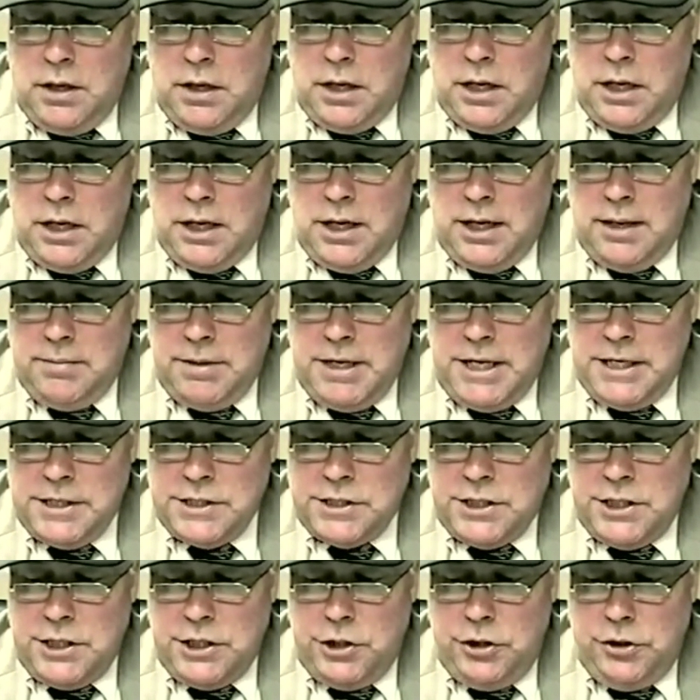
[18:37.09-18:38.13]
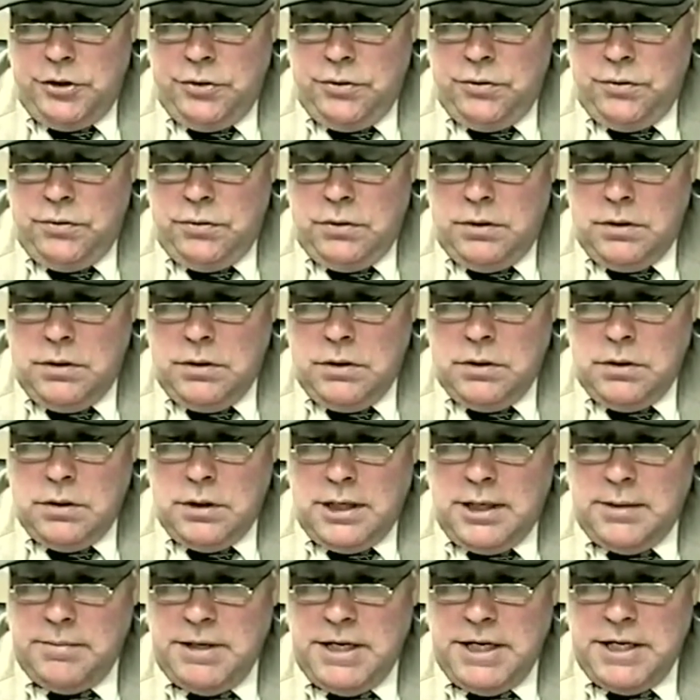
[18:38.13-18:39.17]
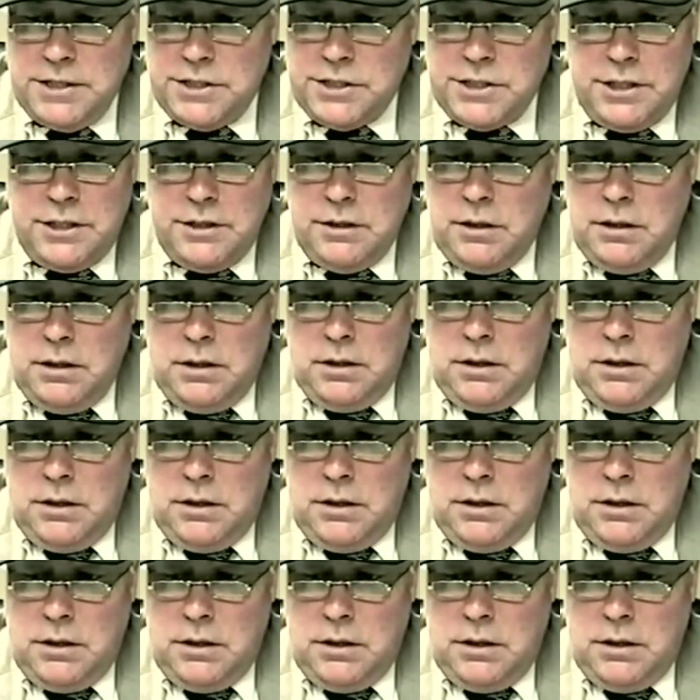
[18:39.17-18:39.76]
and I'm asking you, I'm asking